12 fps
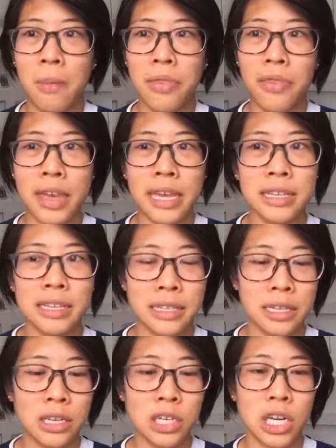Things
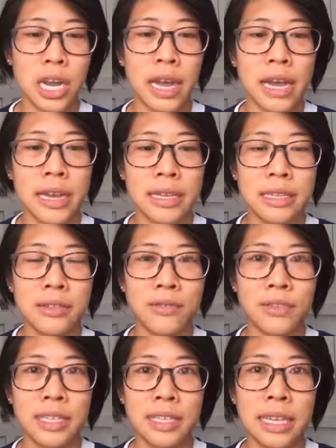such as
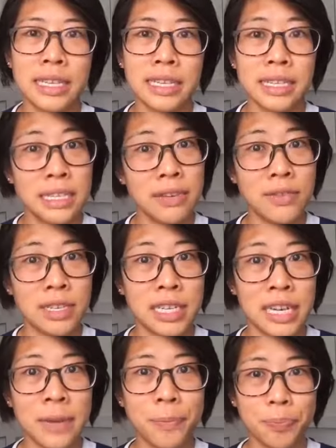for
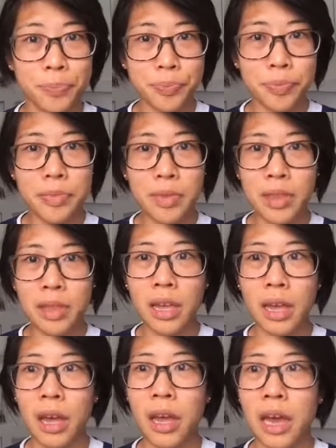sensitivity,
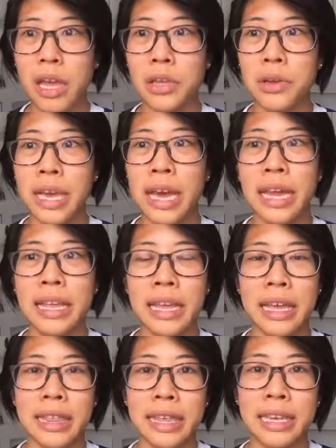you can
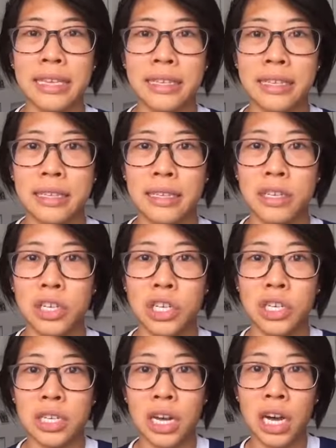get things such
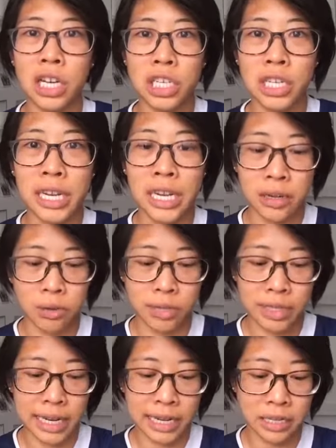as arginine or
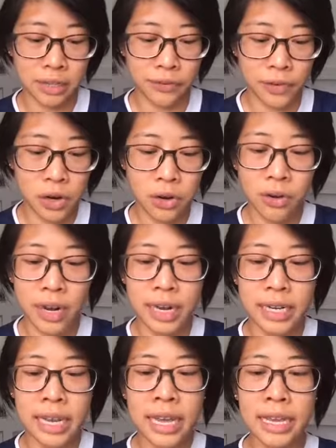stannous
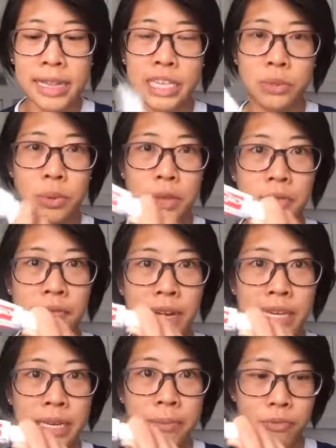fluoride. That's what you
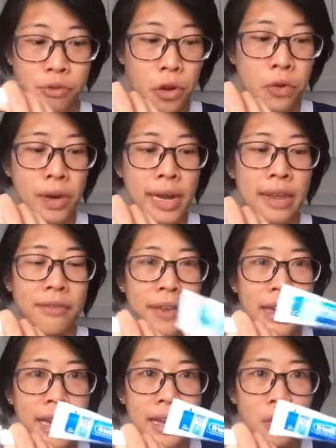find in Pro Relief
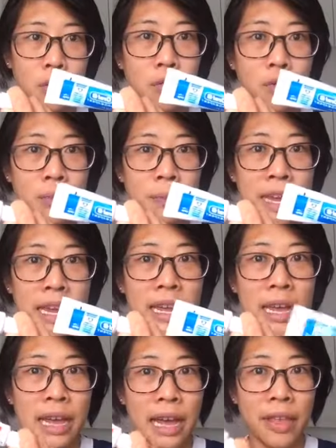and
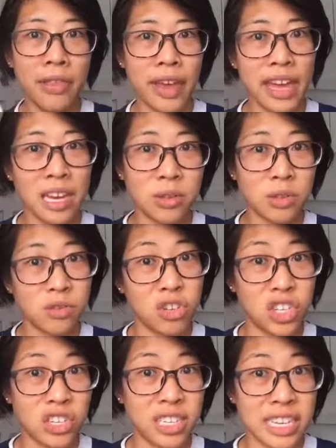Oral-B, and that helps to
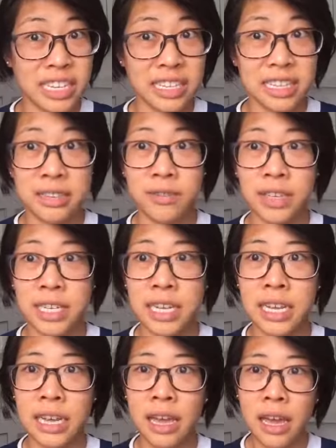reduce sensitivity.